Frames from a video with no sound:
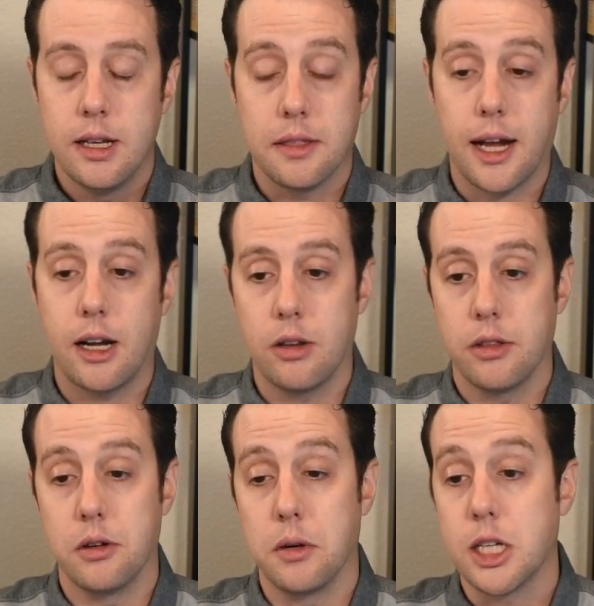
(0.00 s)
The higher
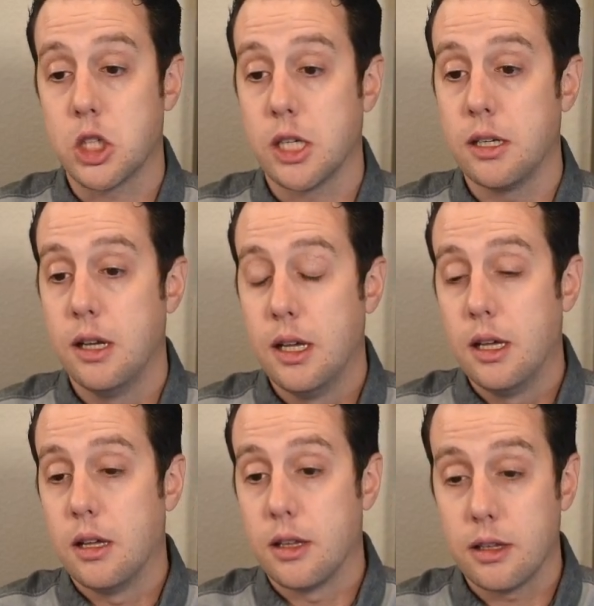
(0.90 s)
the duration,
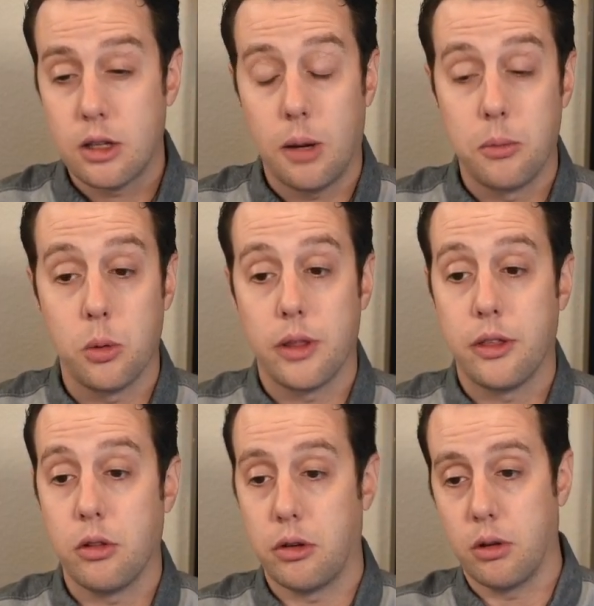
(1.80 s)
it comes with
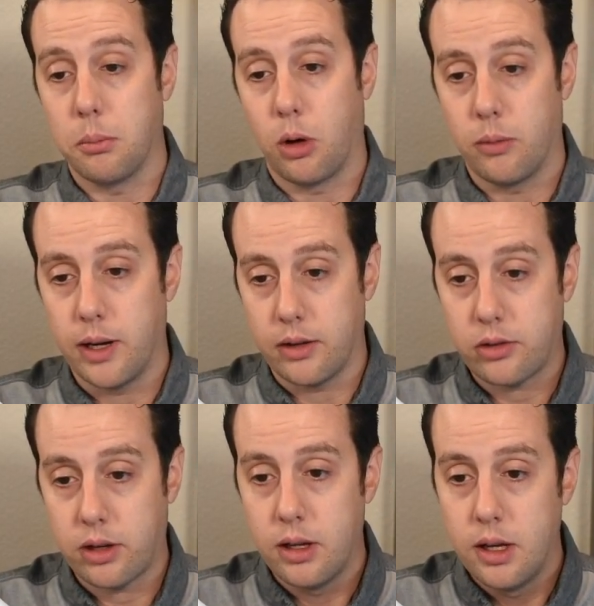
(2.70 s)
a little more risk.